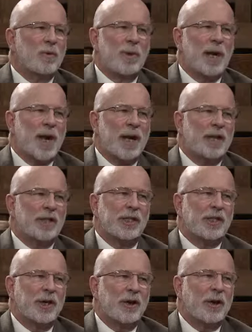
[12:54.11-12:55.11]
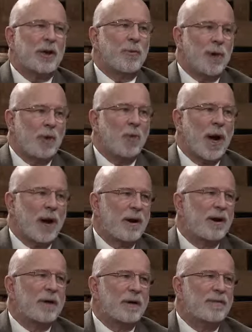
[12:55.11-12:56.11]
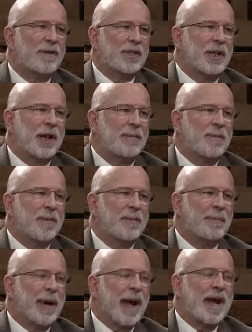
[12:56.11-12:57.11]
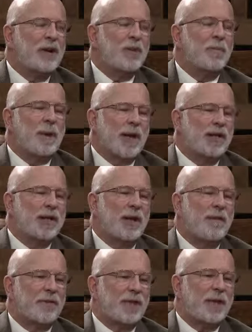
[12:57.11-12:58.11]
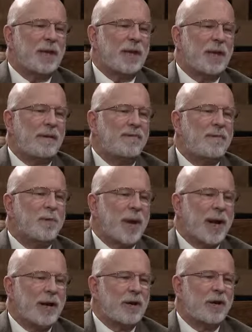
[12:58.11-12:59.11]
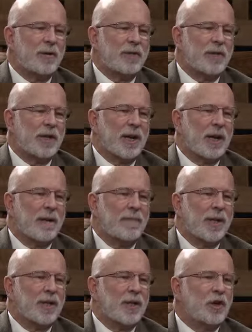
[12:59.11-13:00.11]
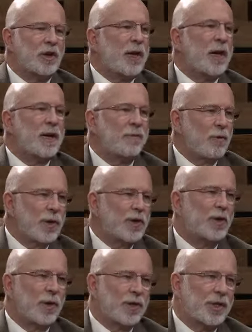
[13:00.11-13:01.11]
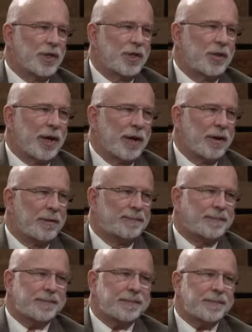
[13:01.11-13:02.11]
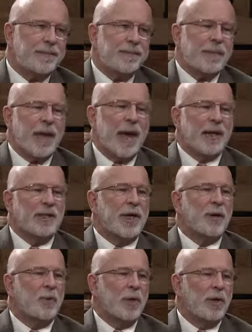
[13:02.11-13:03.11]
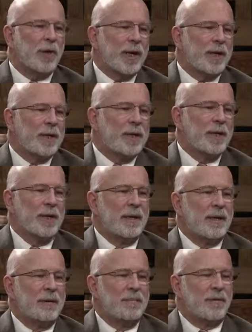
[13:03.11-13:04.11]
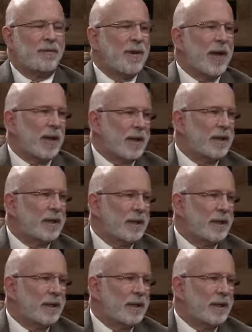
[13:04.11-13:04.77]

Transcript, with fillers: were not necessarily required of Islam. But I don't myself see, from what I know of Islam, that those kind of resources are there as they were in prophetic